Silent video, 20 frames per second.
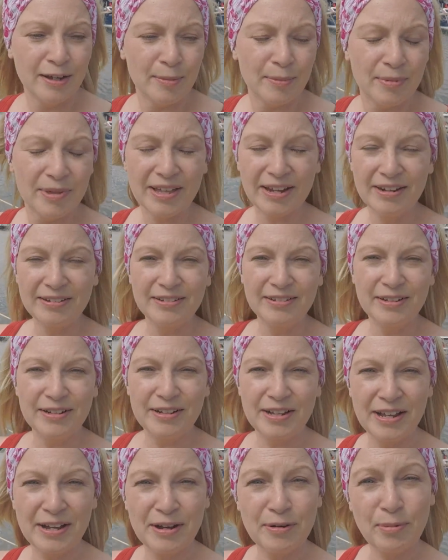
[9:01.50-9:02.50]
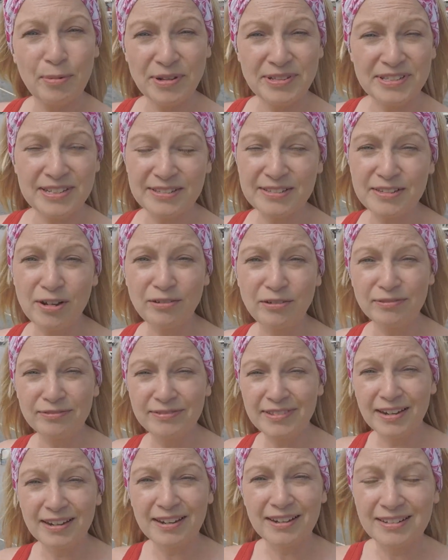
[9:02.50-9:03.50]
Then once I
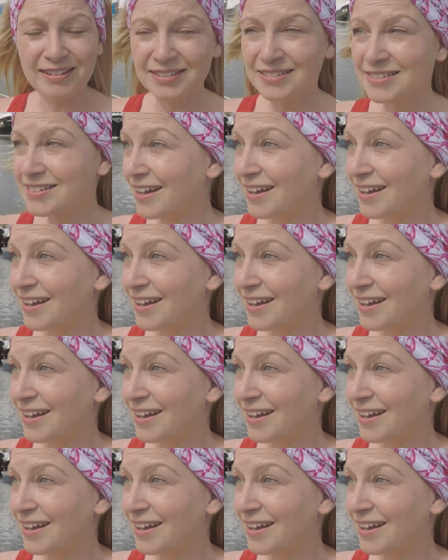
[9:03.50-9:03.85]
solved that,